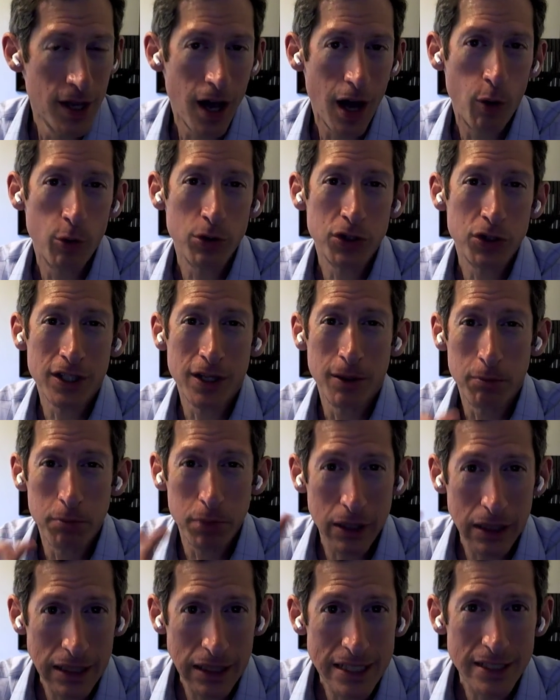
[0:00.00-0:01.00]
I want to
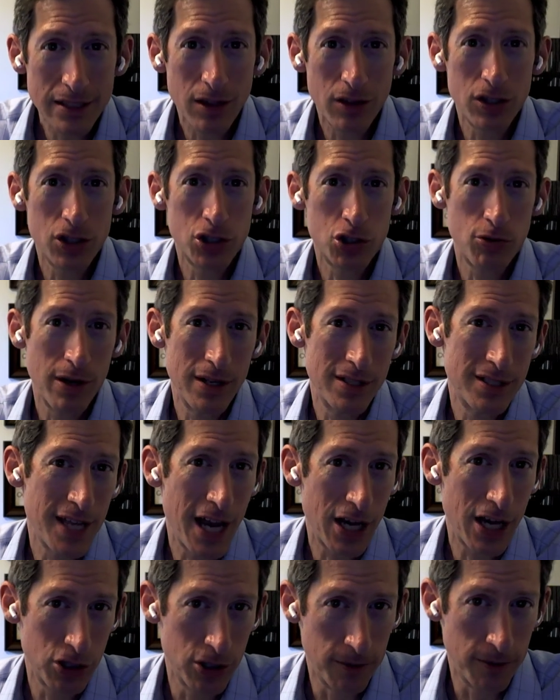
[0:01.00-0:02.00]
complete this
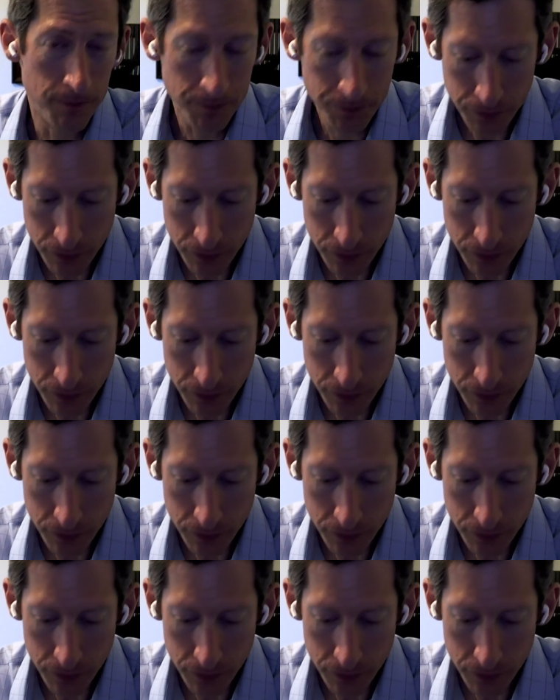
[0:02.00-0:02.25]
transaction.